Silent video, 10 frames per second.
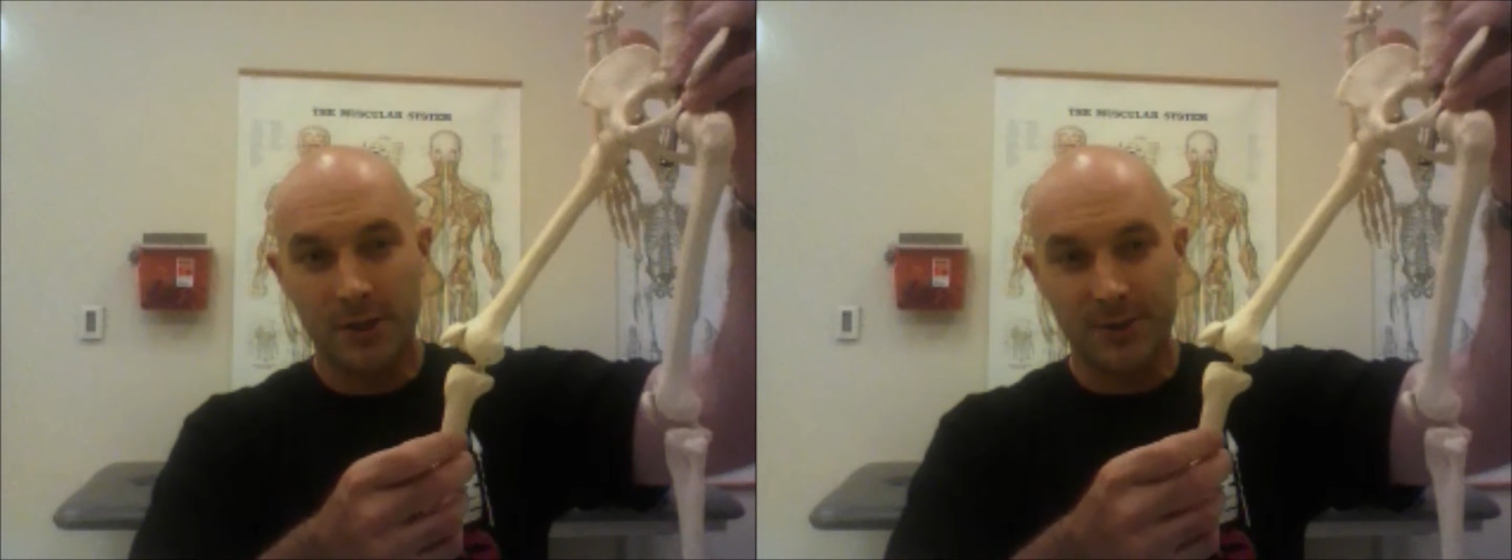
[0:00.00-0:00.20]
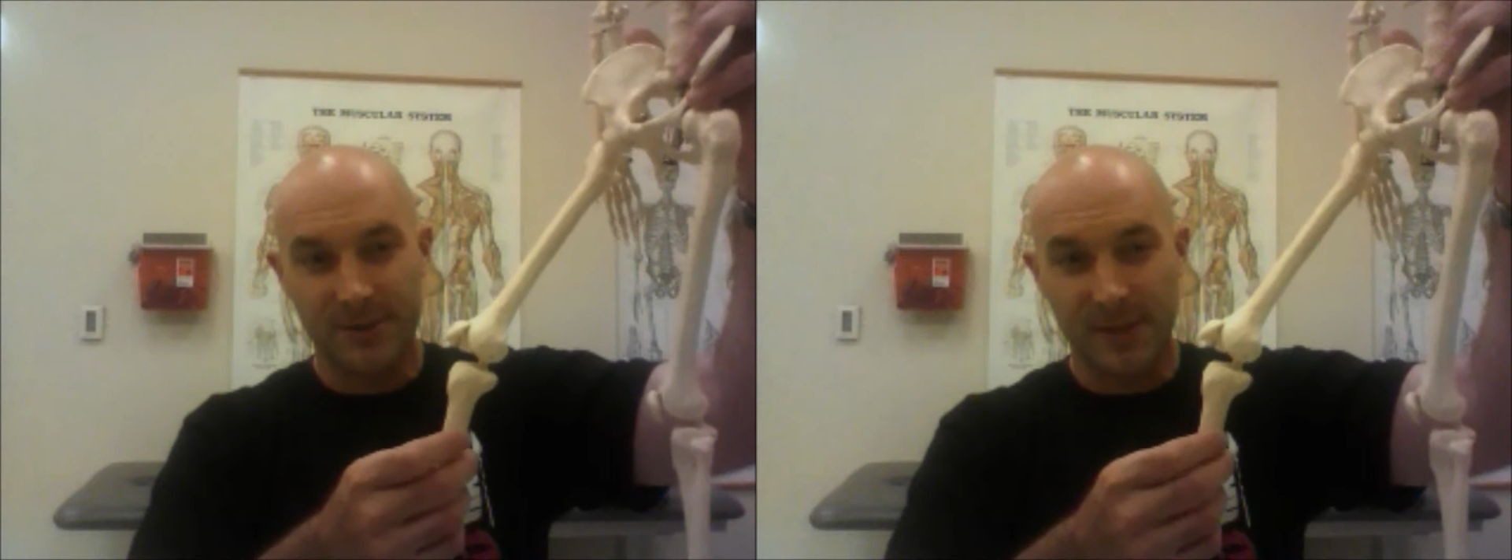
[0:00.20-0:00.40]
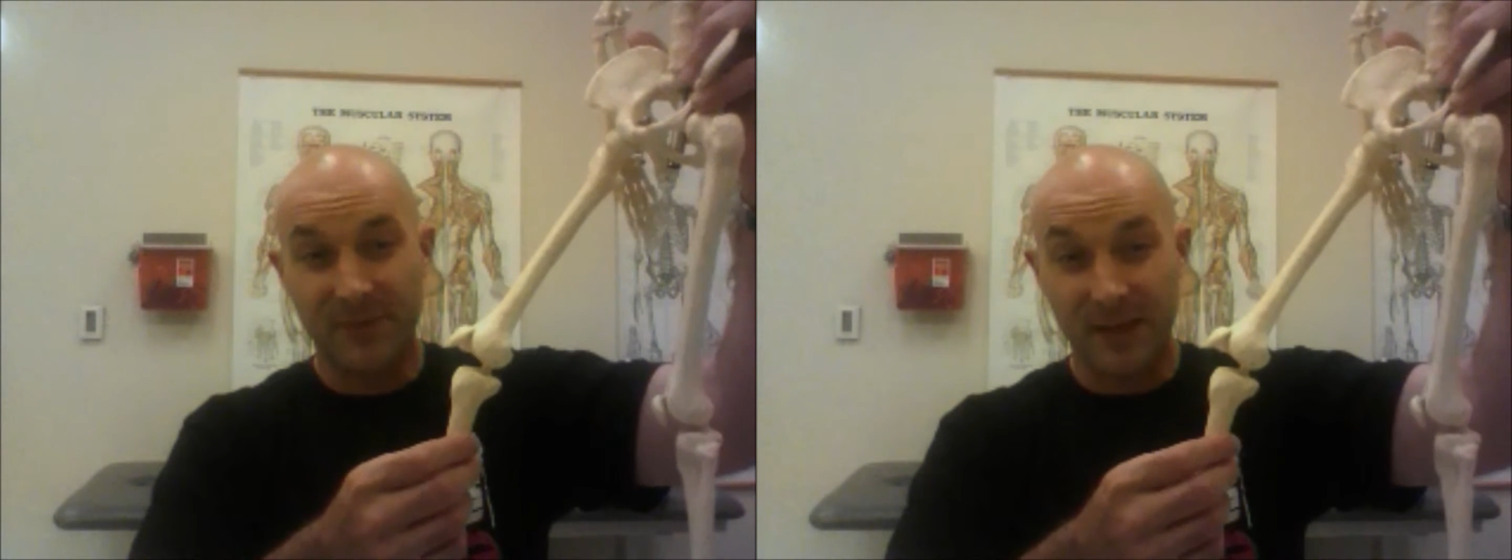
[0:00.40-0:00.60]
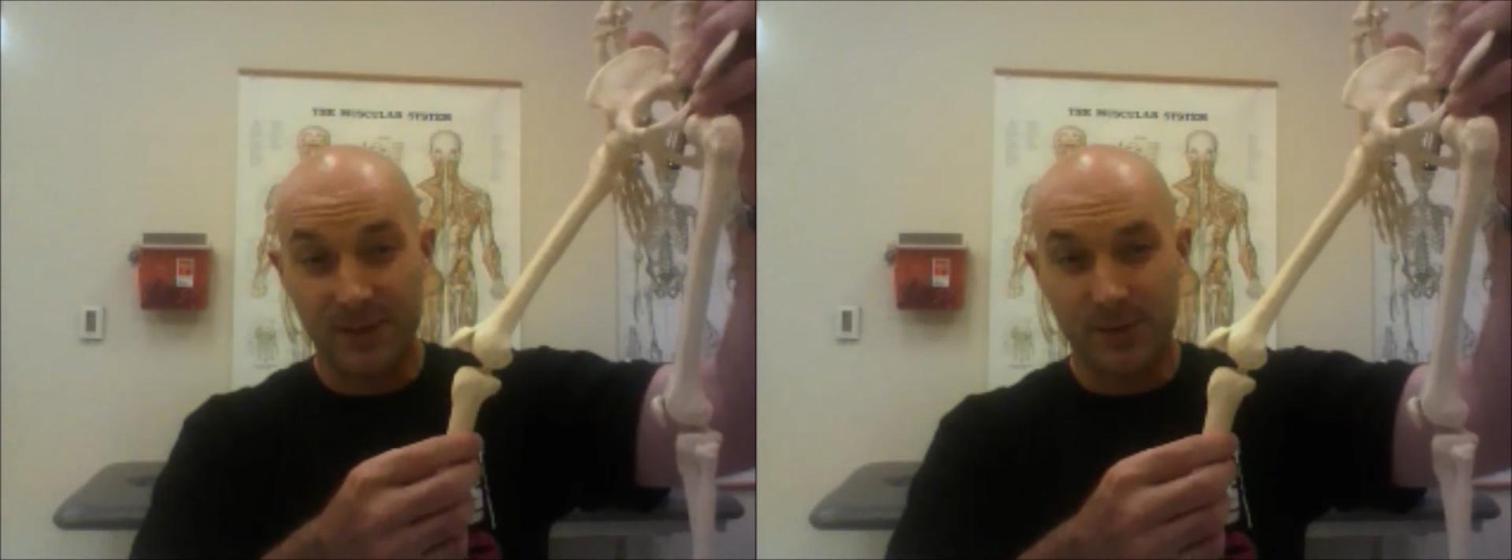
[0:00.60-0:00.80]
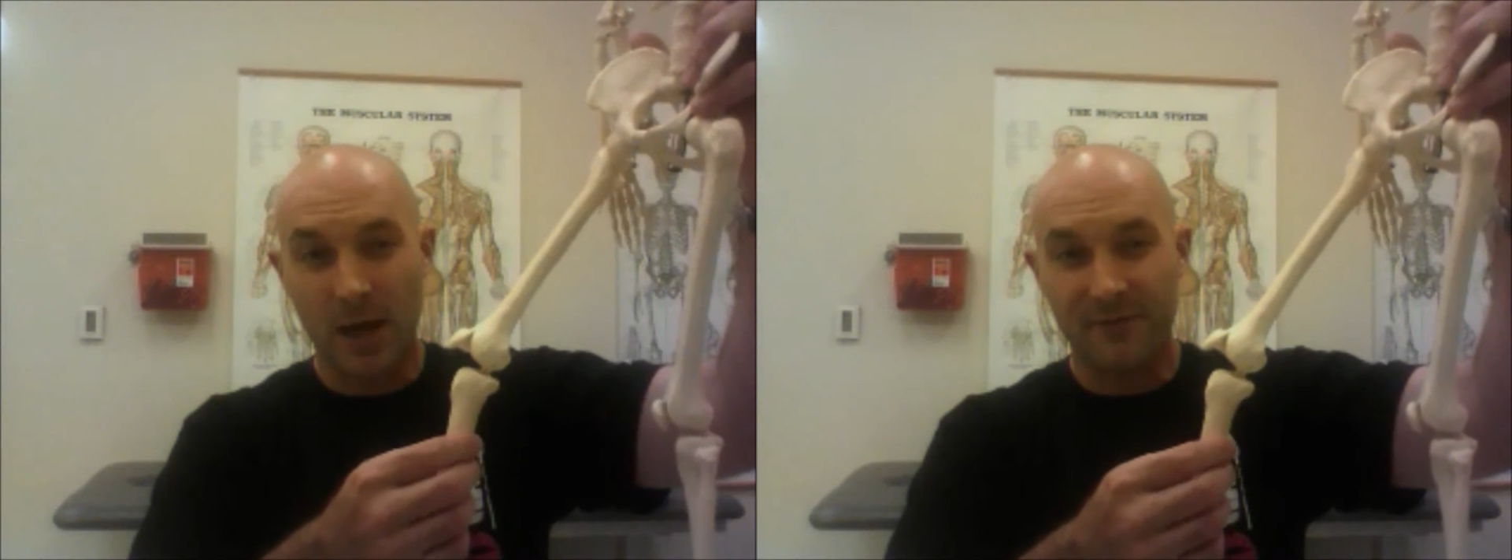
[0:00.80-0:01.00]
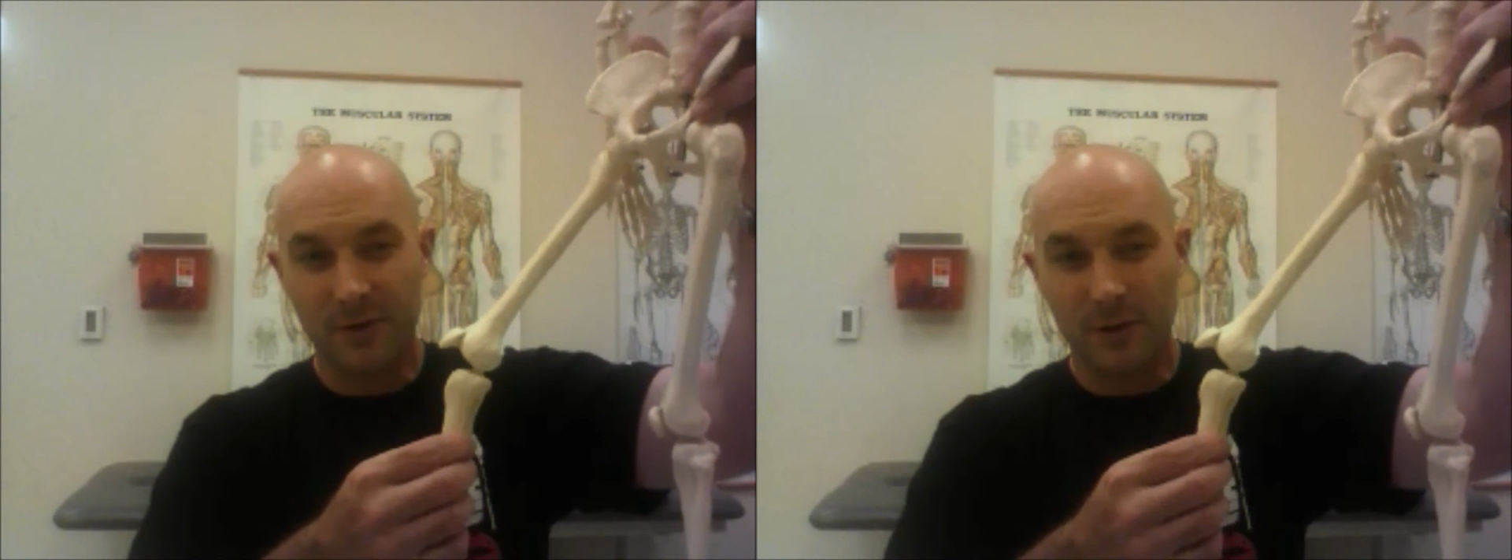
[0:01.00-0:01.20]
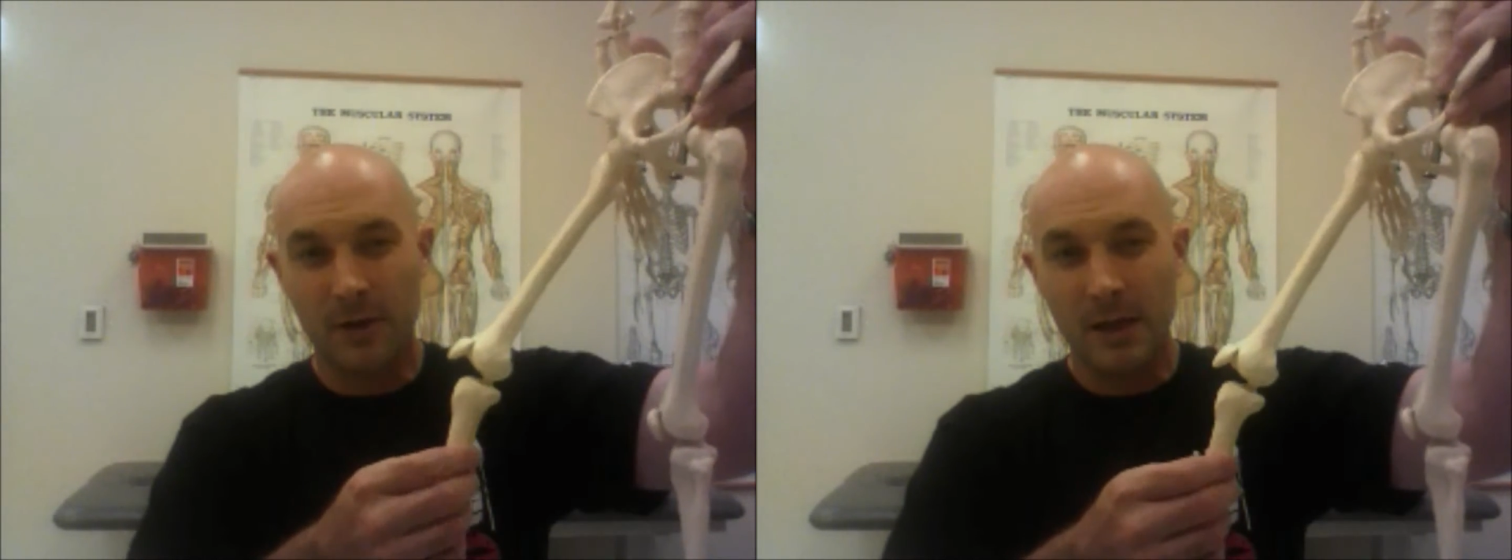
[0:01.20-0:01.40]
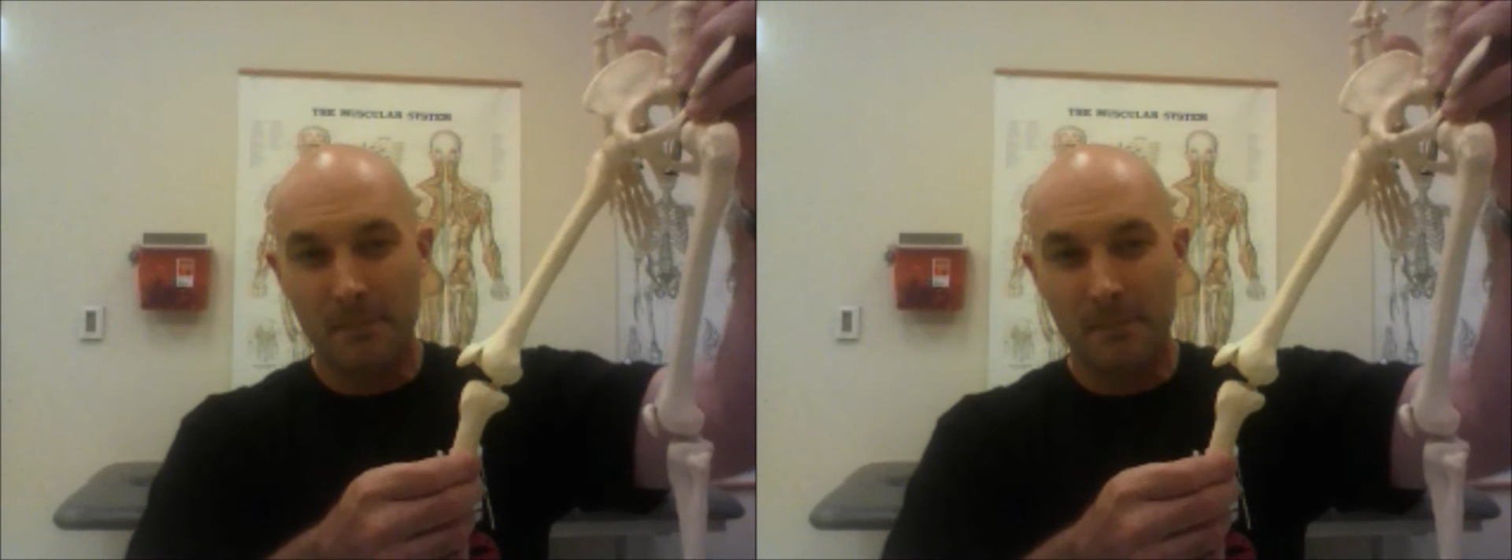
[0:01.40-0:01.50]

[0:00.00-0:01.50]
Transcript: to something softer.